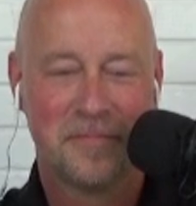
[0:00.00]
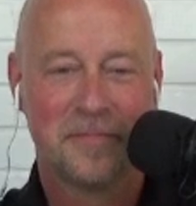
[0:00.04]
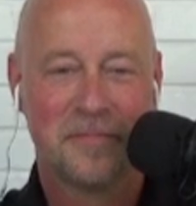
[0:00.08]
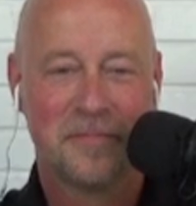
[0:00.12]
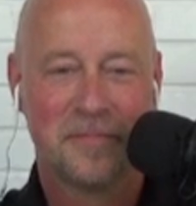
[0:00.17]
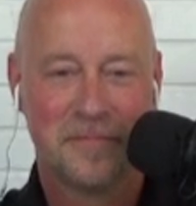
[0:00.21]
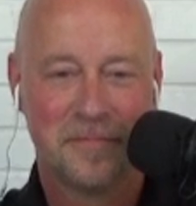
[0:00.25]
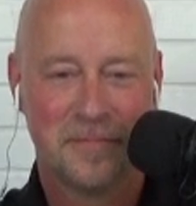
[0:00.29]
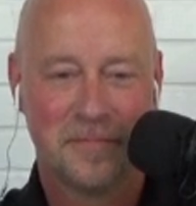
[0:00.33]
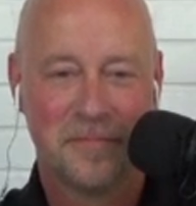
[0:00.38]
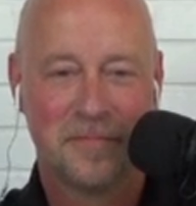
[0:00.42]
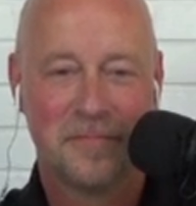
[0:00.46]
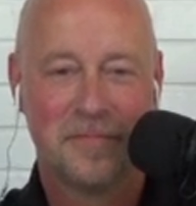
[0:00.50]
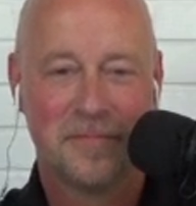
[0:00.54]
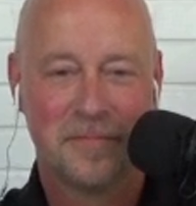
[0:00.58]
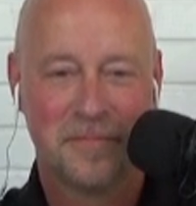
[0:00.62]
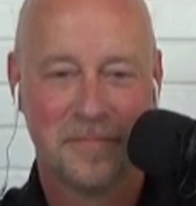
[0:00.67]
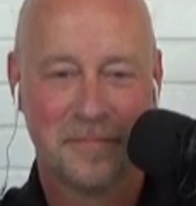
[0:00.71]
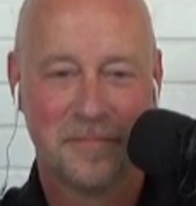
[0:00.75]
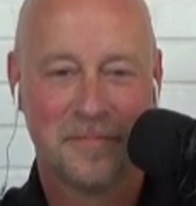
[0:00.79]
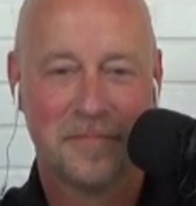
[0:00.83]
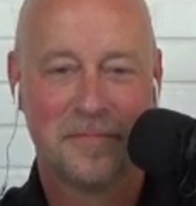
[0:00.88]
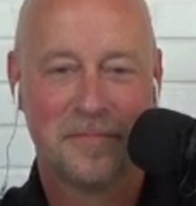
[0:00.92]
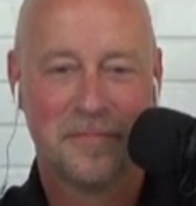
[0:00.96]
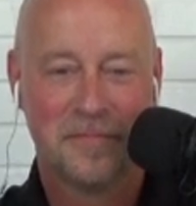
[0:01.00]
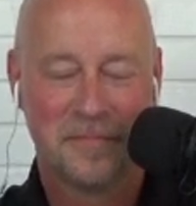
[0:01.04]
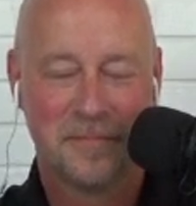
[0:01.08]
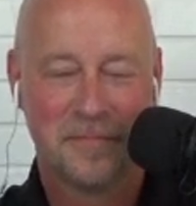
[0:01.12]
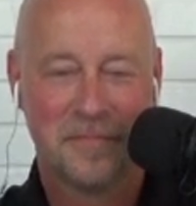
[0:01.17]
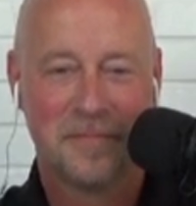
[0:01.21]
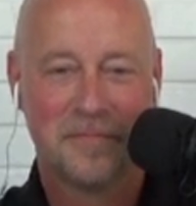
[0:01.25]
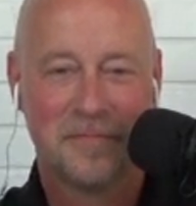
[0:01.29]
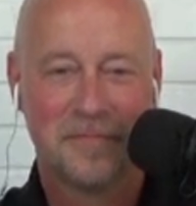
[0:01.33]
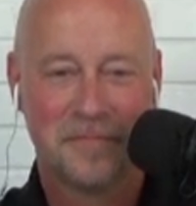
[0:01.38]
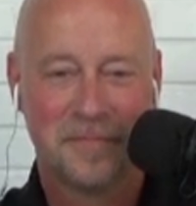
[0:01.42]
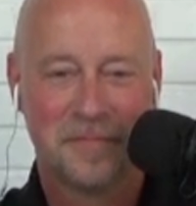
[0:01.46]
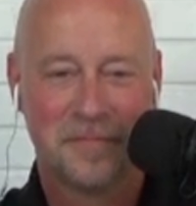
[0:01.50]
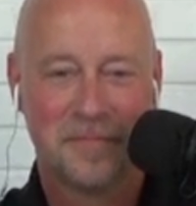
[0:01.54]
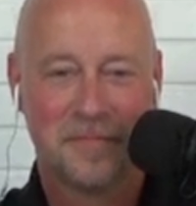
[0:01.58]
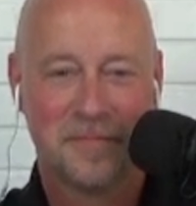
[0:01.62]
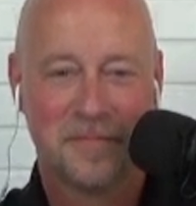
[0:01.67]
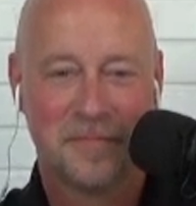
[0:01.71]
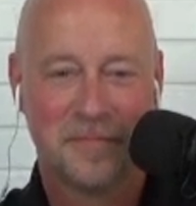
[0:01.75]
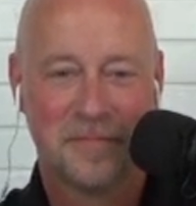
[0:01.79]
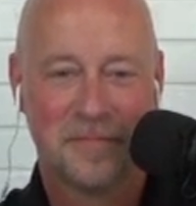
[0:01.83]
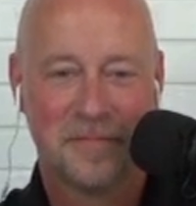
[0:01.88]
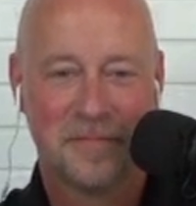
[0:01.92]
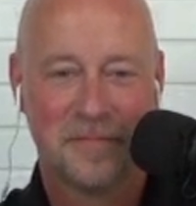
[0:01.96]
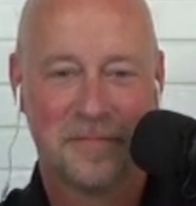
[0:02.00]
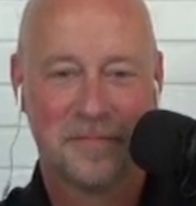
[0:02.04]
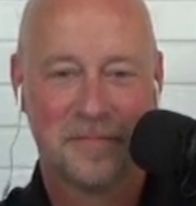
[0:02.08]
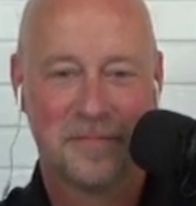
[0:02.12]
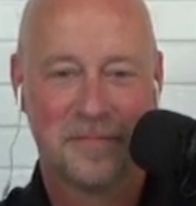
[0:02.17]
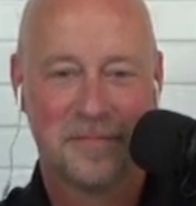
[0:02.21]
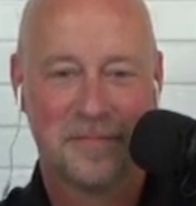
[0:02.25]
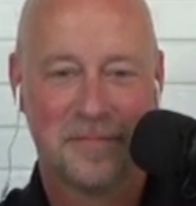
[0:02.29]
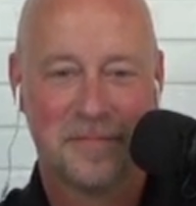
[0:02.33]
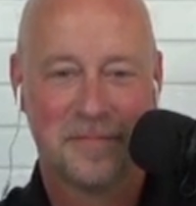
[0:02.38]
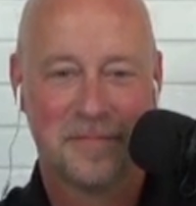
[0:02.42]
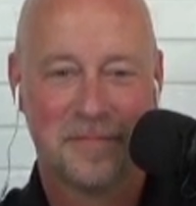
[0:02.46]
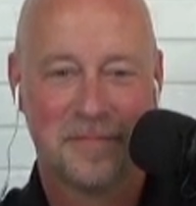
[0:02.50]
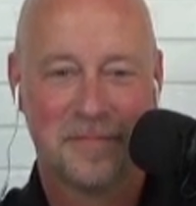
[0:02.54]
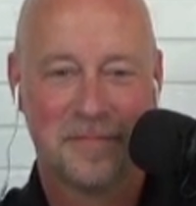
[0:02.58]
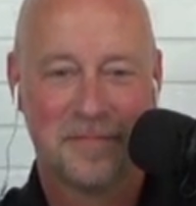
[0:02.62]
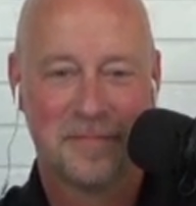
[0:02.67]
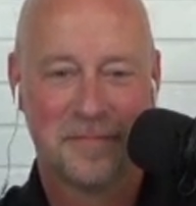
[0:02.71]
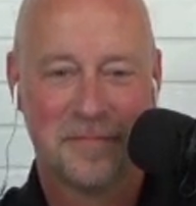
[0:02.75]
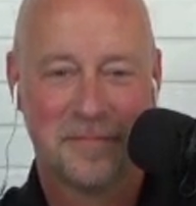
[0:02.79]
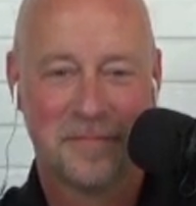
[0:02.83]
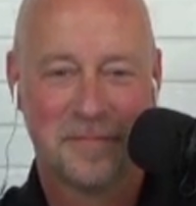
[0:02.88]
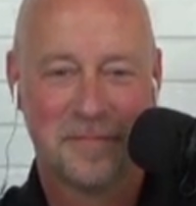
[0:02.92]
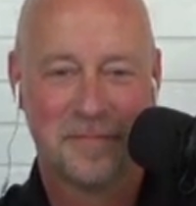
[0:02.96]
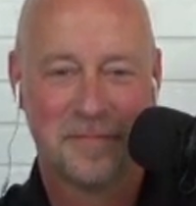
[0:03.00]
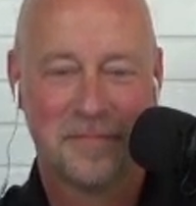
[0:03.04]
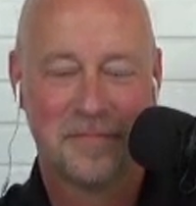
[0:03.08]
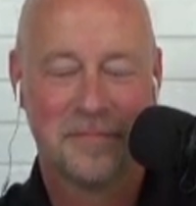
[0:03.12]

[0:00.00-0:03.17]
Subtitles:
This person isn't speaking.